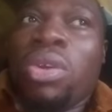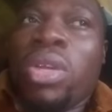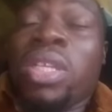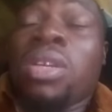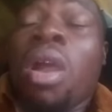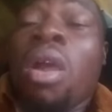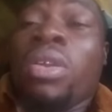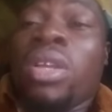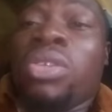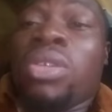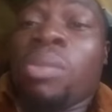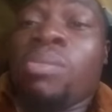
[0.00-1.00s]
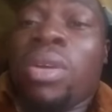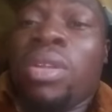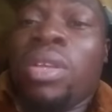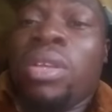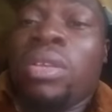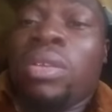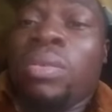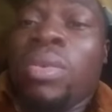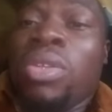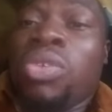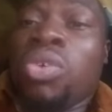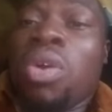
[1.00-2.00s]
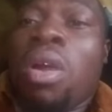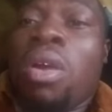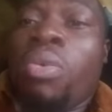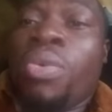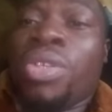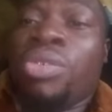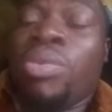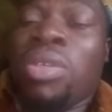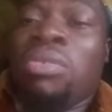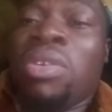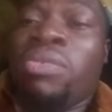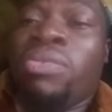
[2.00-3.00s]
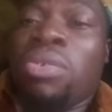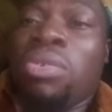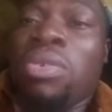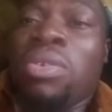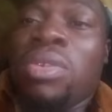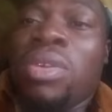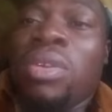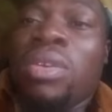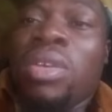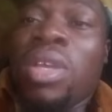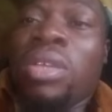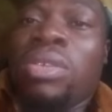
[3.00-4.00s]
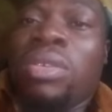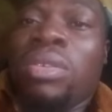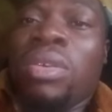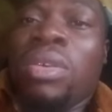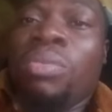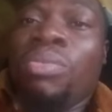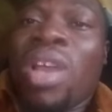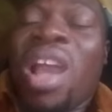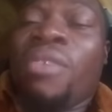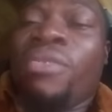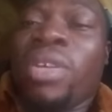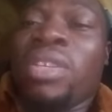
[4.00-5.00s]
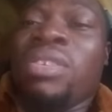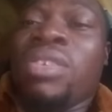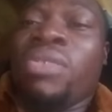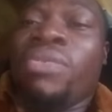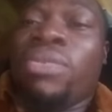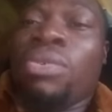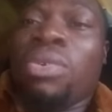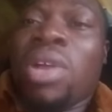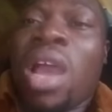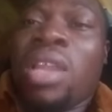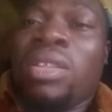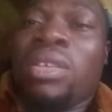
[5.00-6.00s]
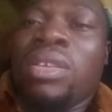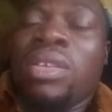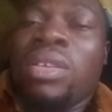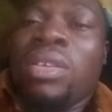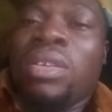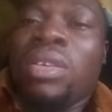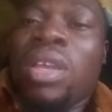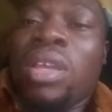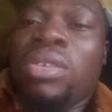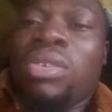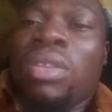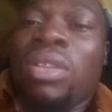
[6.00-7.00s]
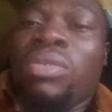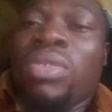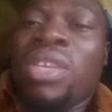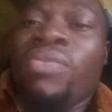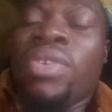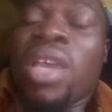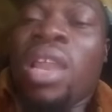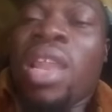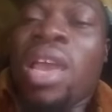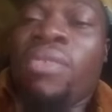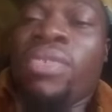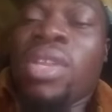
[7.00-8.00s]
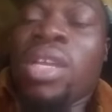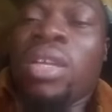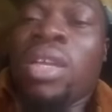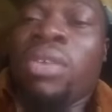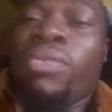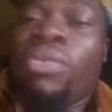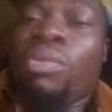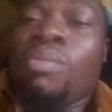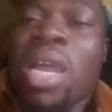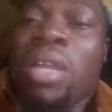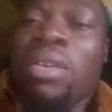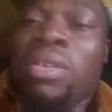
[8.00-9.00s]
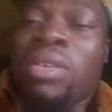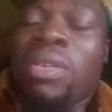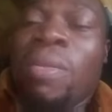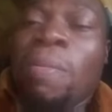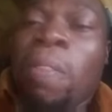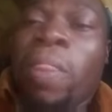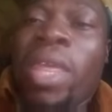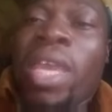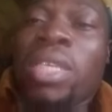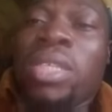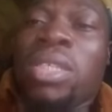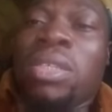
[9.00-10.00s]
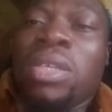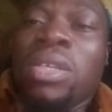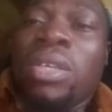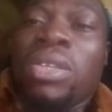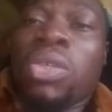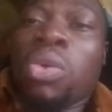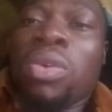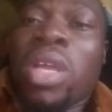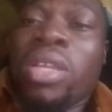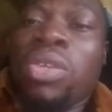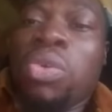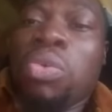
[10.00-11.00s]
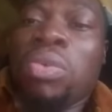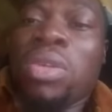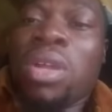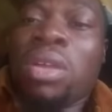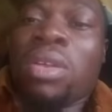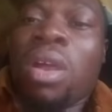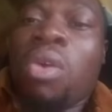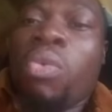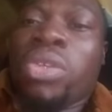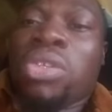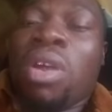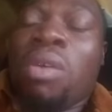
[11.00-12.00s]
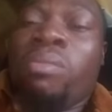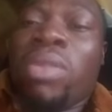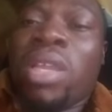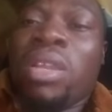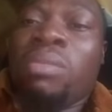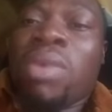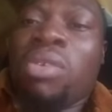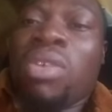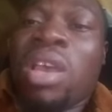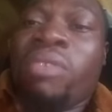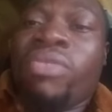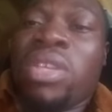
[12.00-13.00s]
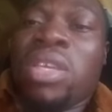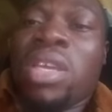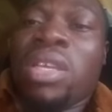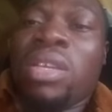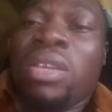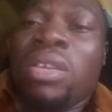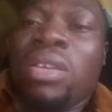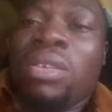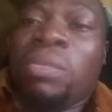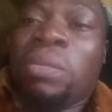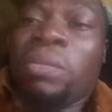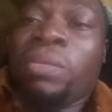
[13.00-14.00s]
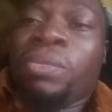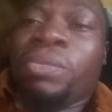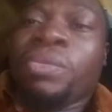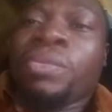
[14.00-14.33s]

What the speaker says: encourage somebody to always be grateful. Yes. Have a grateful heart. Yes. Live your life in a grateful manner. Yes. So that you will not always complain about everything. Mm-hmm.